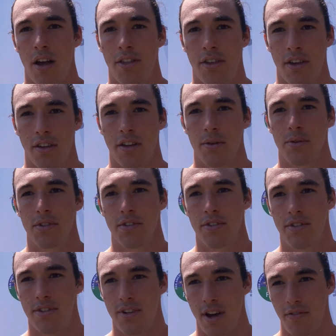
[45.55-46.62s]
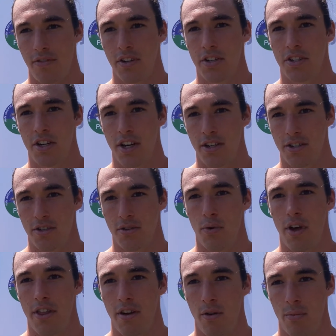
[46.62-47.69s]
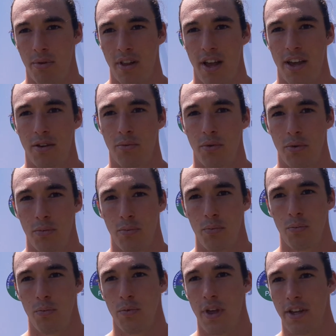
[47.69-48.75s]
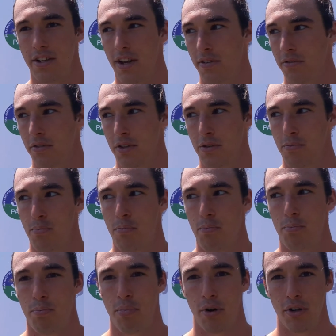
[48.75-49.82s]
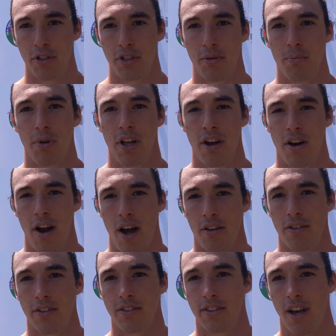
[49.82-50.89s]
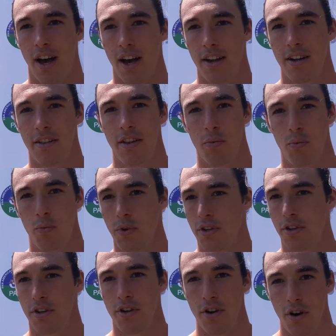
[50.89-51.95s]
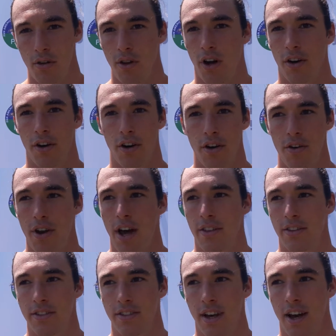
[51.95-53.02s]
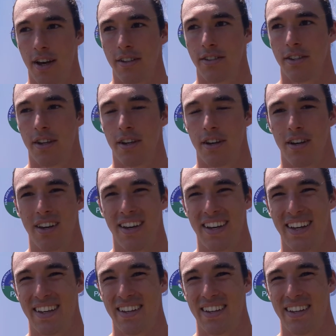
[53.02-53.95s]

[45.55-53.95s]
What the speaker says: I think there was definite change in the way they were playing. They definitely pushed a player out inside, and that we could no longer go down the sides. And